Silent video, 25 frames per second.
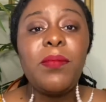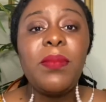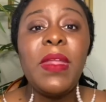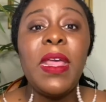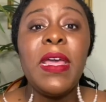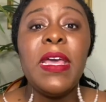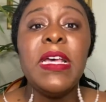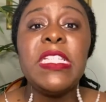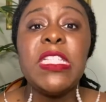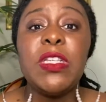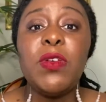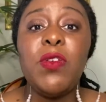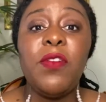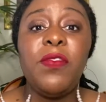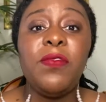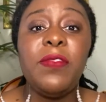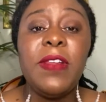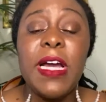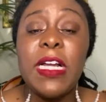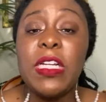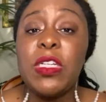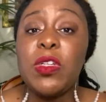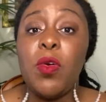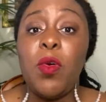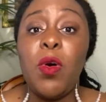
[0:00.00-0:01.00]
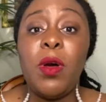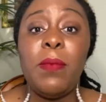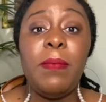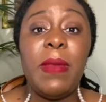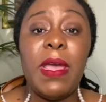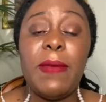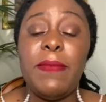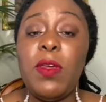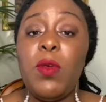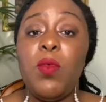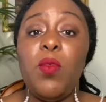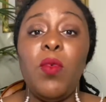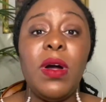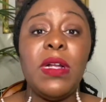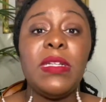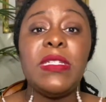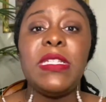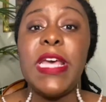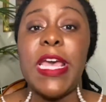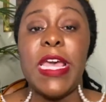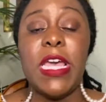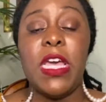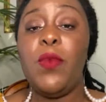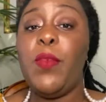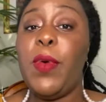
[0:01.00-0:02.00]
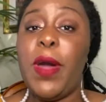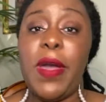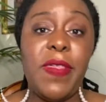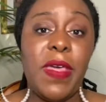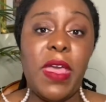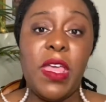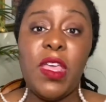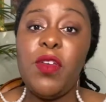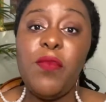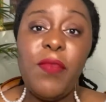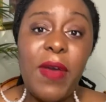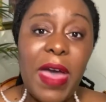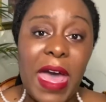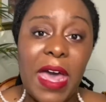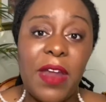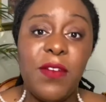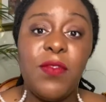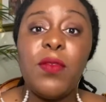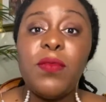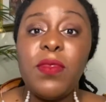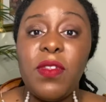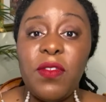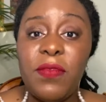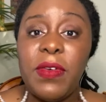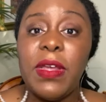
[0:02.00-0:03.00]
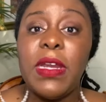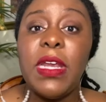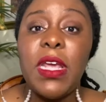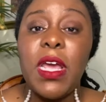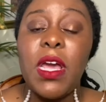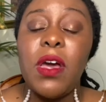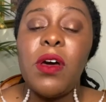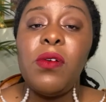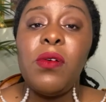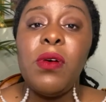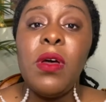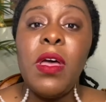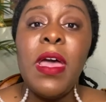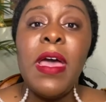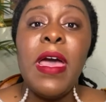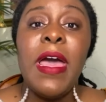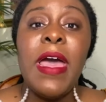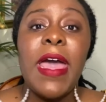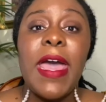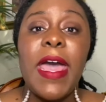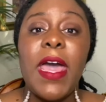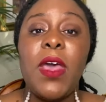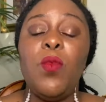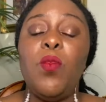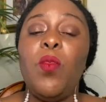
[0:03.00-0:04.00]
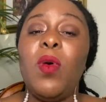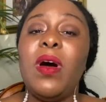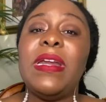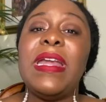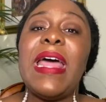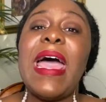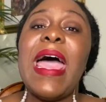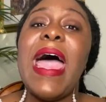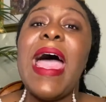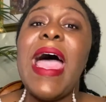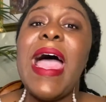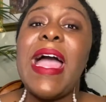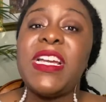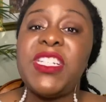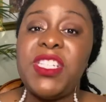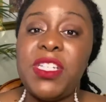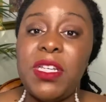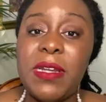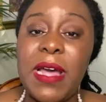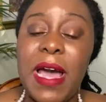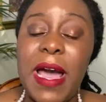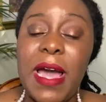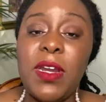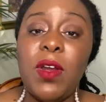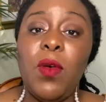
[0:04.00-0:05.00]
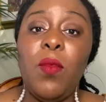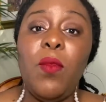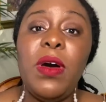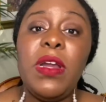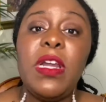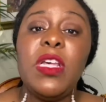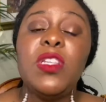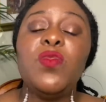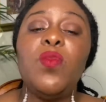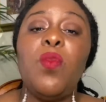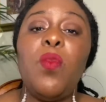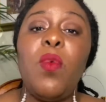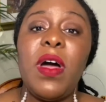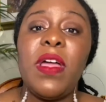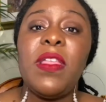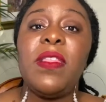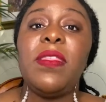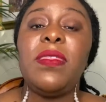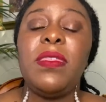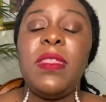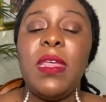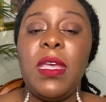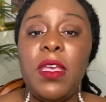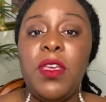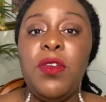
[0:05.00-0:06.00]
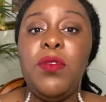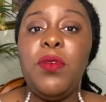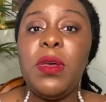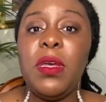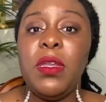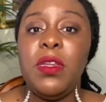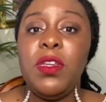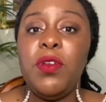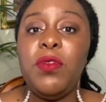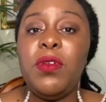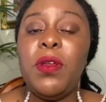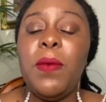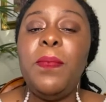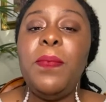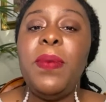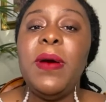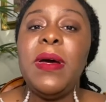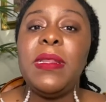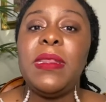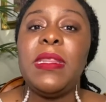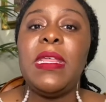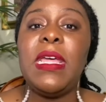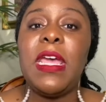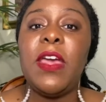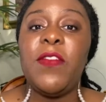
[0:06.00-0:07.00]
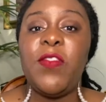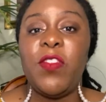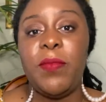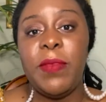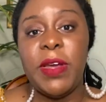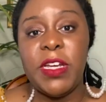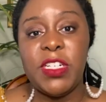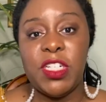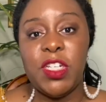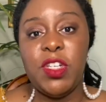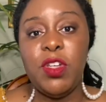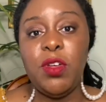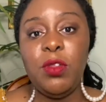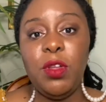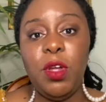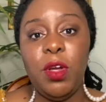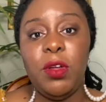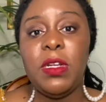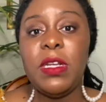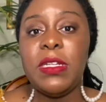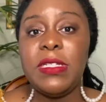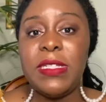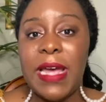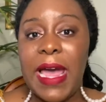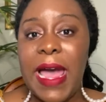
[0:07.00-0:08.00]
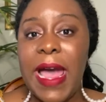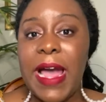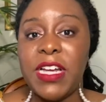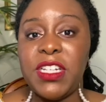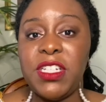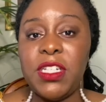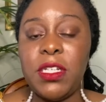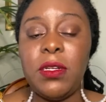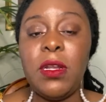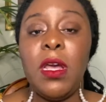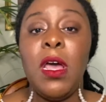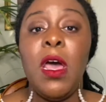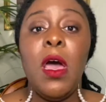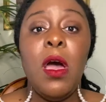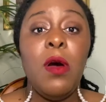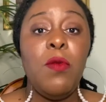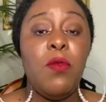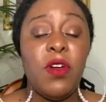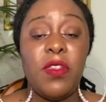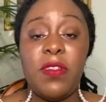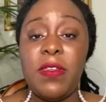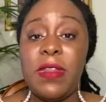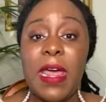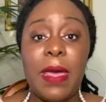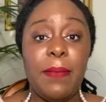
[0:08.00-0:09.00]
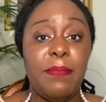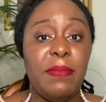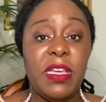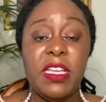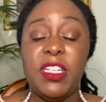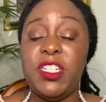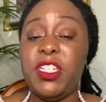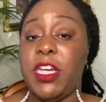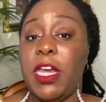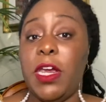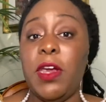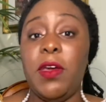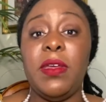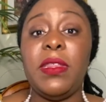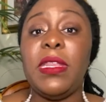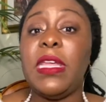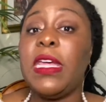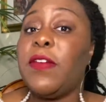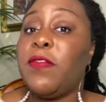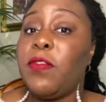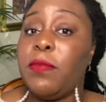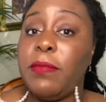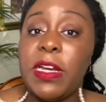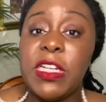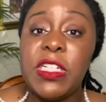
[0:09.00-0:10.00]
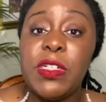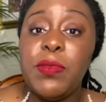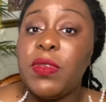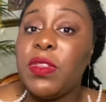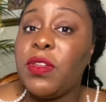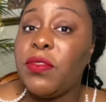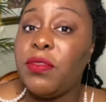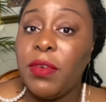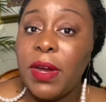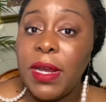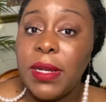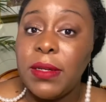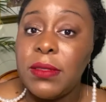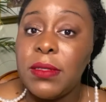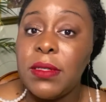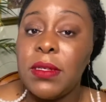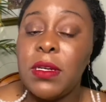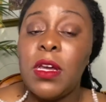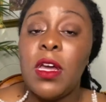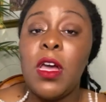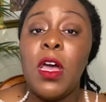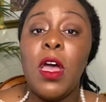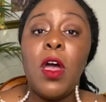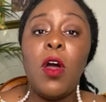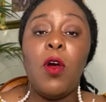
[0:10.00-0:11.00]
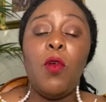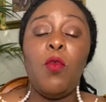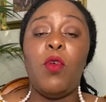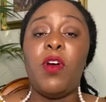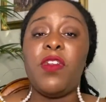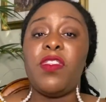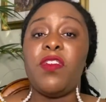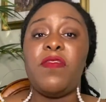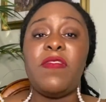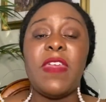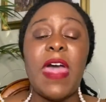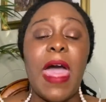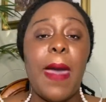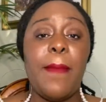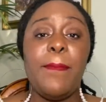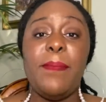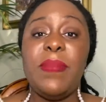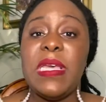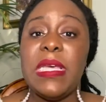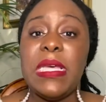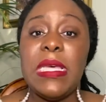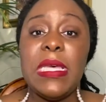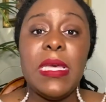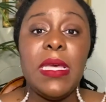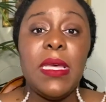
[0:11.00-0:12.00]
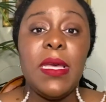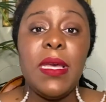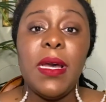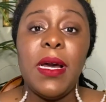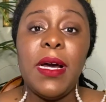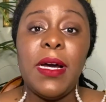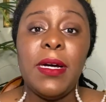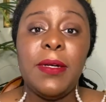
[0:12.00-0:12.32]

is to reflect on maybe one takeaway that you've had from the video and one action item. What is one thing you can do to put the information you learned into action, whether that be sharing the information with a friend, whether that be